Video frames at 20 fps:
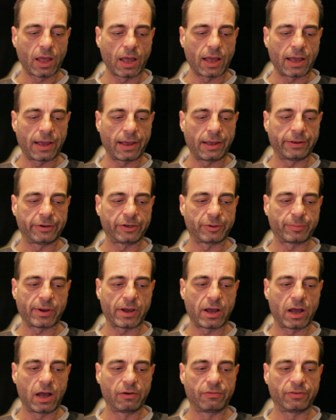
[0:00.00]
and
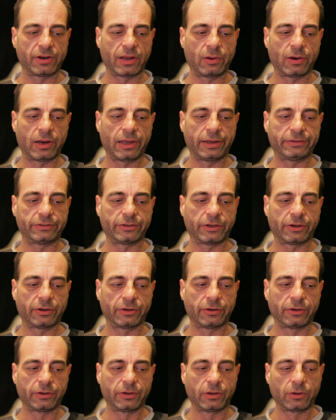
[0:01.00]
about half an hour later,
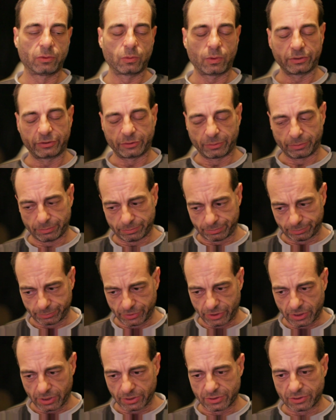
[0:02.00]
well, some
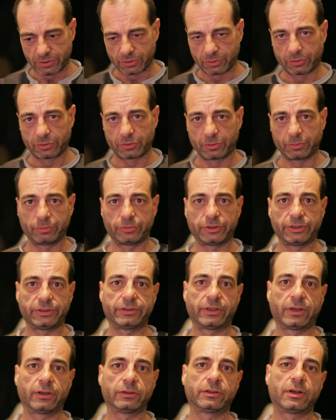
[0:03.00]
nurse took some
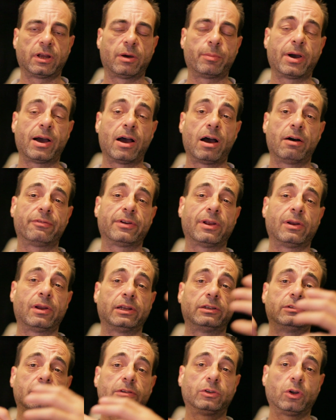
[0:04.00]
details, and about half an hour
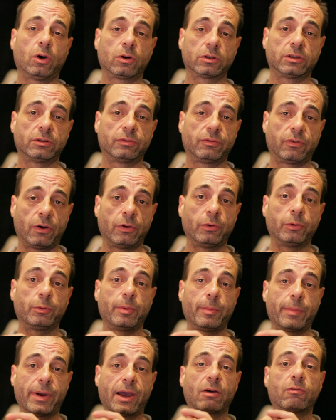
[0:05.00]
later, a doctor phoned
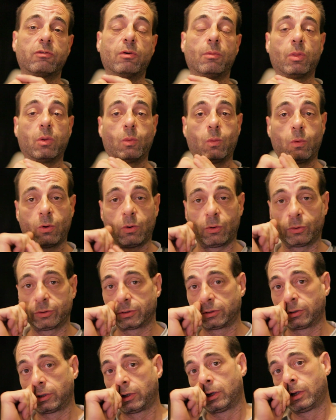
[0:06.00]
me back from the ward.
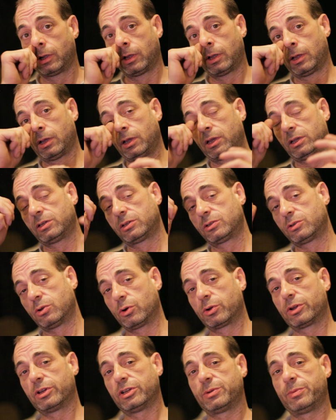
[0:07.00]
He's
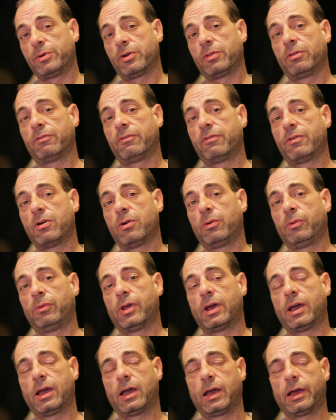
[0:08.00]
talking to me on the phone,
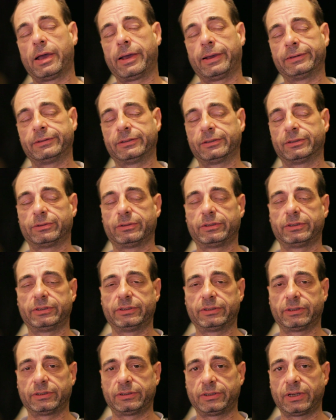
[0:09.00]
and he
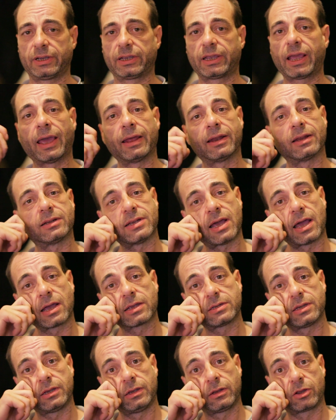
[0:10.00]
says, yeah, get in a
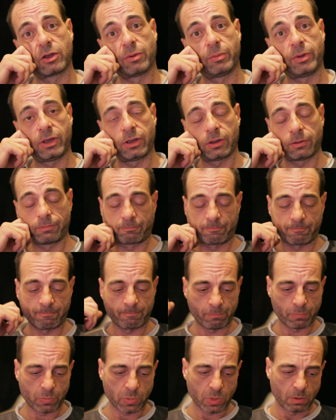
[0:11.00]
taxi and come here.
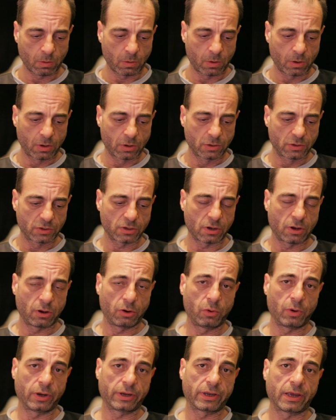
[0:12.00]

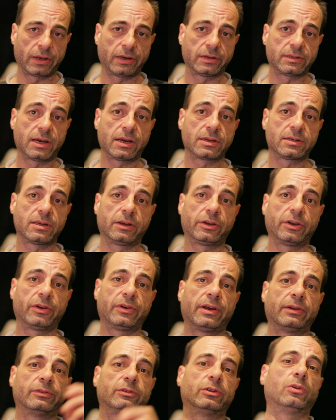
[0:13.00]
So I get in a taxi, I go
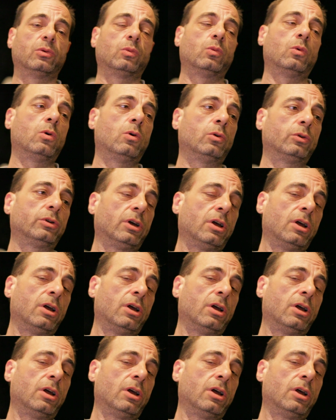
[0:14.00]
down to the ward,